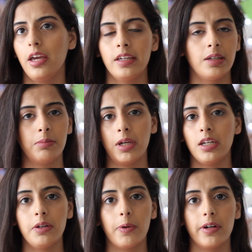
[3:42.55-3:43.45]
It can be
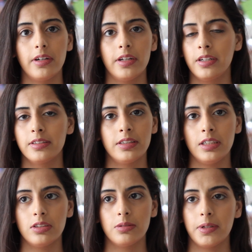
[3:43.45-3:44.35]
anyone. It doesn't
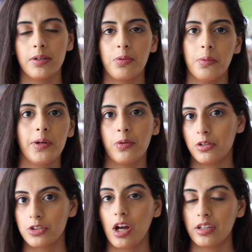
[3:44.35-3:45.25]
need to be a woman or
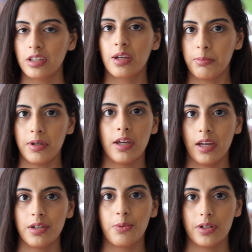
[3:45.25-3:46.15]
a child. It can be
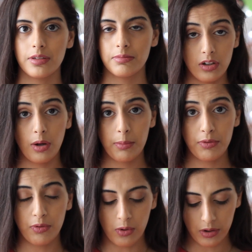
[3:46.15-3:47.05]
anyone. Number
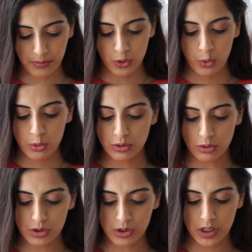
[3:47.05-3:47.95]
4, use
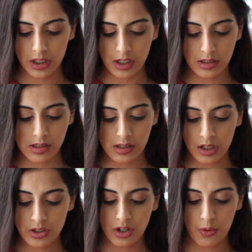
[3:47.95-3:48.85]
or treat in
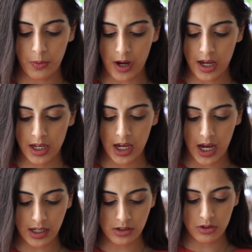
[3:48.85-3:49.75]
such a way
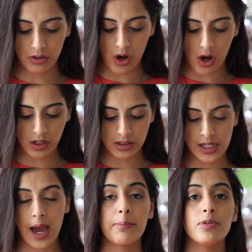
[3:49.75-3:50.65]
as to cause
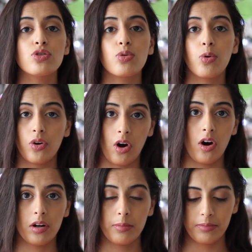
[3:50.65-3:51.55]
damage or
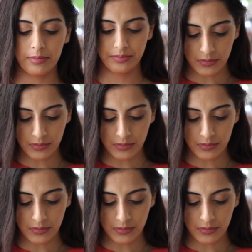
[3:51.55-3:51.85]
harm.